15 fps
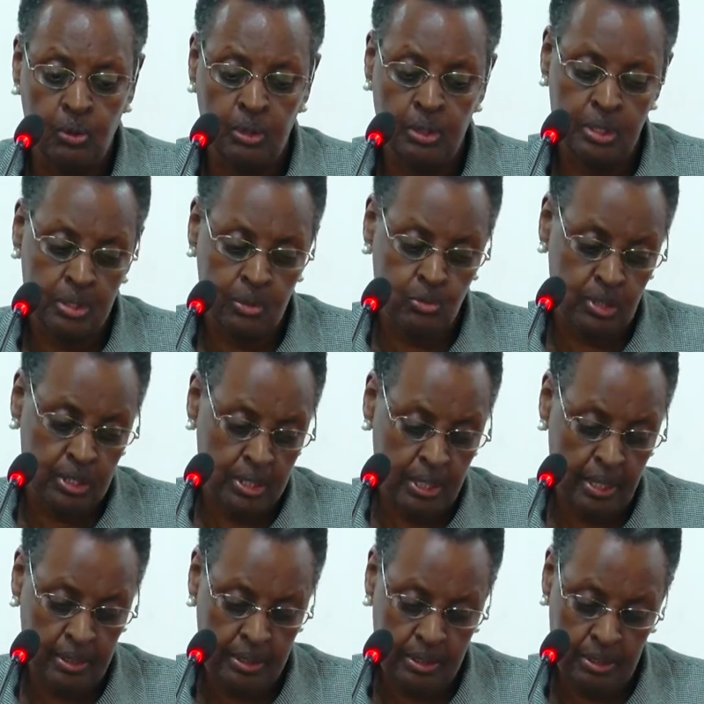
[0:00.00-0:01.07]
this
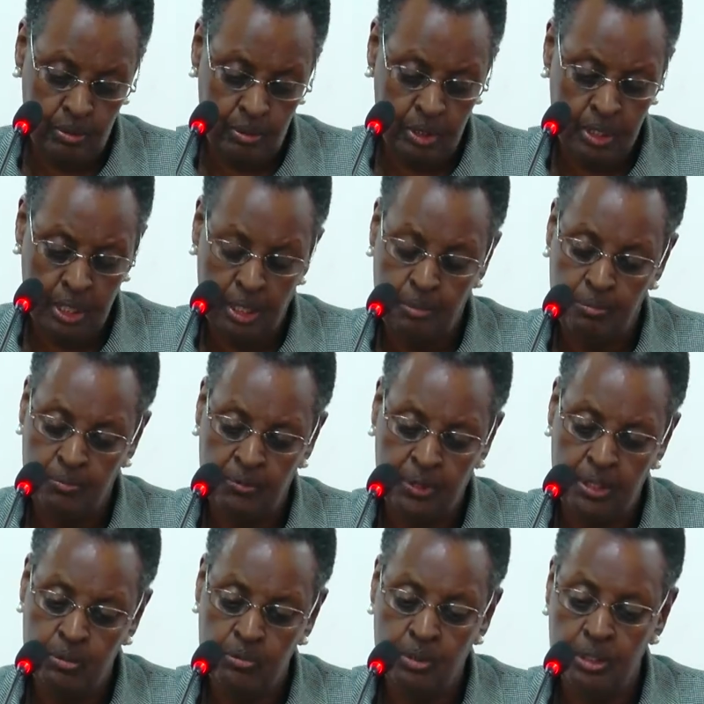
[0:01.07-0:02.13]
research, which I am
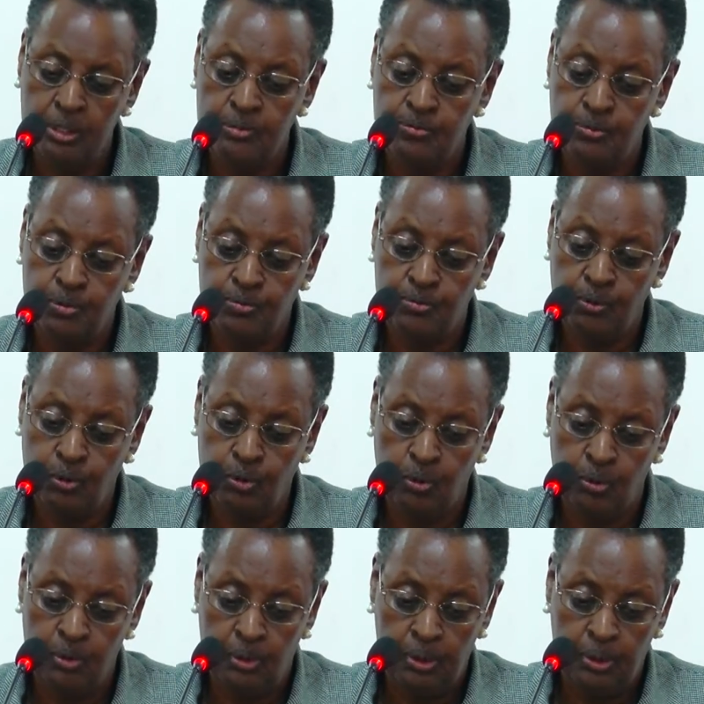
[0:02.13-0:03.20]
very grateful
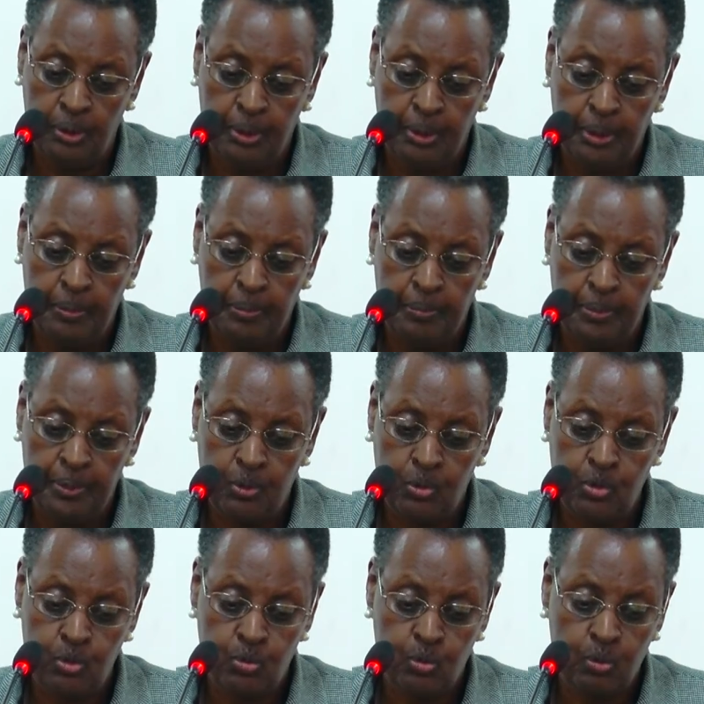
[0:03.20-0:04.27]
for,
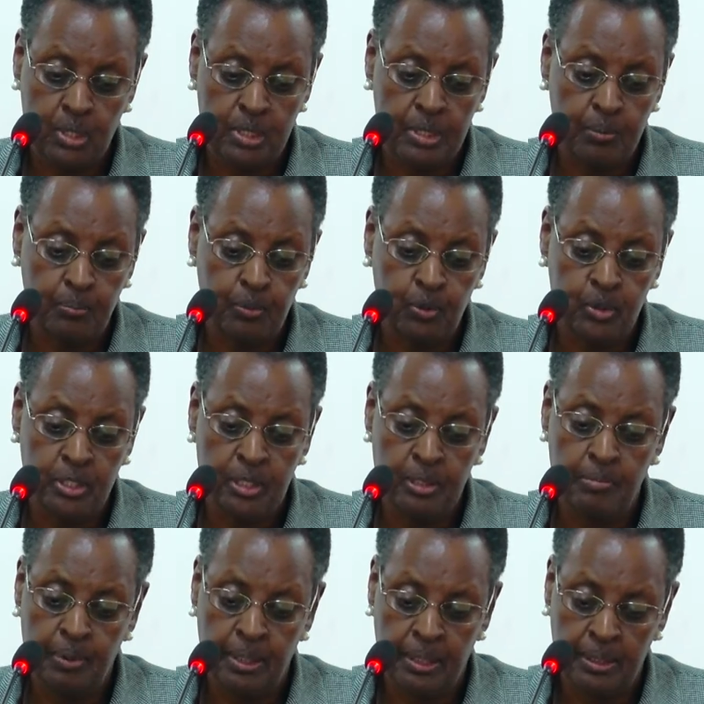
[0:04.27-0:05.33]
because we were
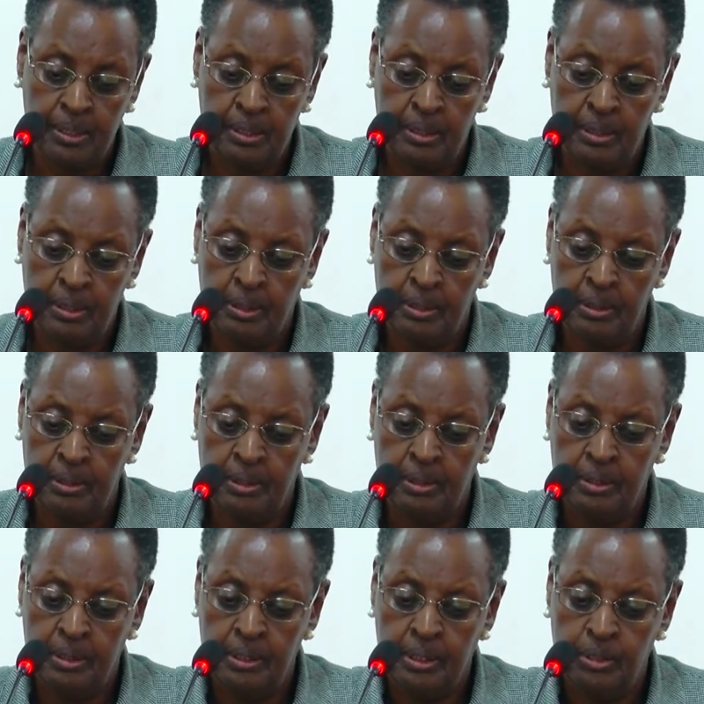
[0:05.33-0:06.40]
supported by
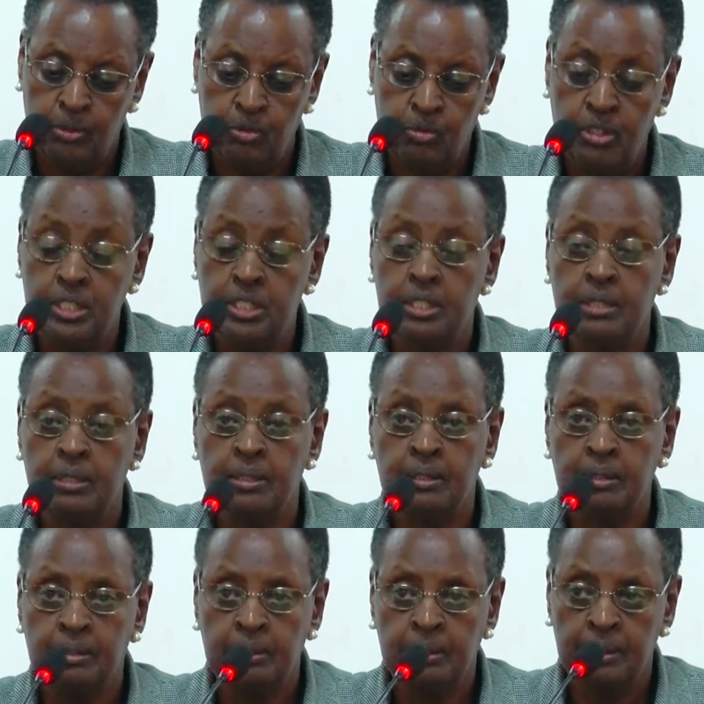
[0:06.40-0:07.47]
the
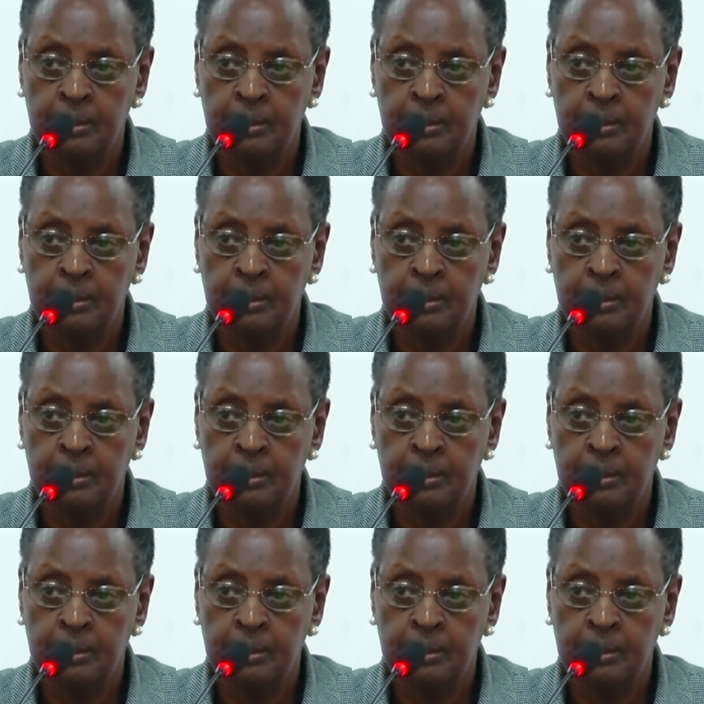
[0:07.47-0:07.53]
Norwegian